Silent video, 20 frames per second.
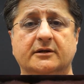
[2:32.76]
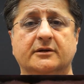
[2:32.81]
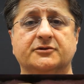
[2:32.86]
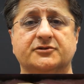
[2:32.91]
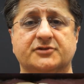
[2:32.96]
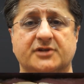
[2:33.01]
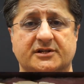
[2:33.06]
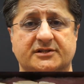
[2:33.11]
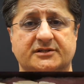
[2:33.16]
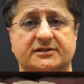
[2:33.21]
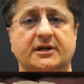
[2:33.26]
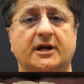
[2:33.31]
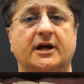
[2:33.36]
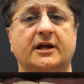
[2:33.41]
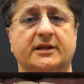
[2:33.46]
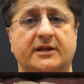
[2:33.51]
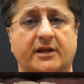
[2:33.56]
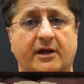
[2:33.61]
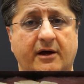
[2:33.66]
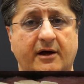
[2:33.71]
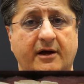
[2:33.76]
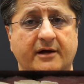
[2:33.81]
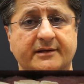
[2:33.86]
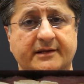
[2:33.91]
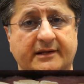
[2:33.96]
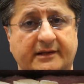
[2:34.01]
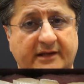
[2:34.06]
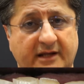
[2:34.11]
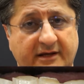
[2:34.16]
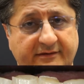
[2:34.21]
just align
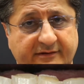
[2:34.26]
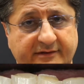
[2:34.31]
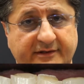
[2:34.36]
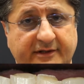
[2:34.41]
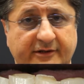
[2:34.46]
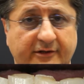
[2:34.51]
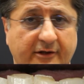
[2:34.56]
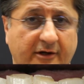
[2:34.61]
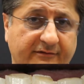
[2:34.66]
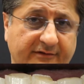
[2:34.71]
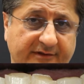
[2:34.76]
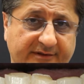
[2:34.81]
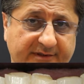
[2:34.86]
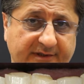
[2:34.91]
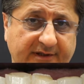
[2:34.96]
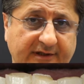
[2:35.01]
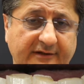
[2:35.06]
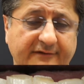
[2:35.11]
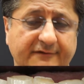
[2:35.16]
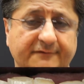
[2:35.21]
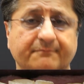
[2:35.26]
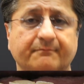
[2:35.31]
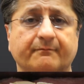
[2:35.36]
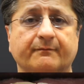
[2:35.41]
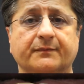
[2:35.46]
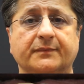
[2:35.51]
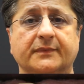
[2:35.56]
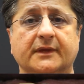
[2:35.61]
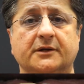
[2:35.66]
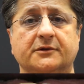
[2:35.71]
and level the lower teeth
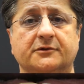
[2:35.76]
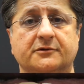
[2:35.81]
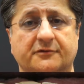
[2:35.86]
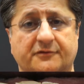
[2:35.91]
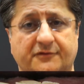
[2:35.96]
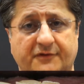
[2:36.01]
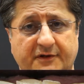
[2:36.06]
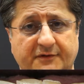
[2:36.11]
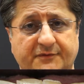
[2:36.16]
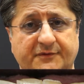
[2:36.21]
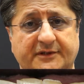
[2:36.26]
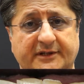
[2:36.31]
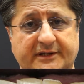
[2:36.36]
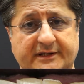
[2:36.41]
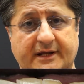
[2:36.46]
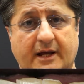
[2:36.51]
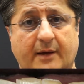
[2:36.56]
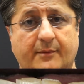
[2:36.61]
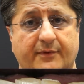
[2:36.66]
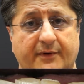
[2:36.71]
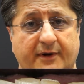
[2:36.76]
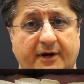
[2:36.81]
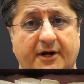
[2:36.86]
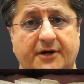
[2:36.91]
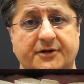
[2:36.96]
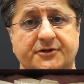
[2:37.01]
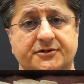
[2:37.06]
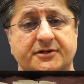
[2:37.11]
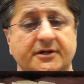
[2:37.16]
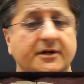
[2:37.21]
to fit within the upper
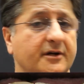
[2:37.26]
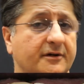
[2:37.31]
arch?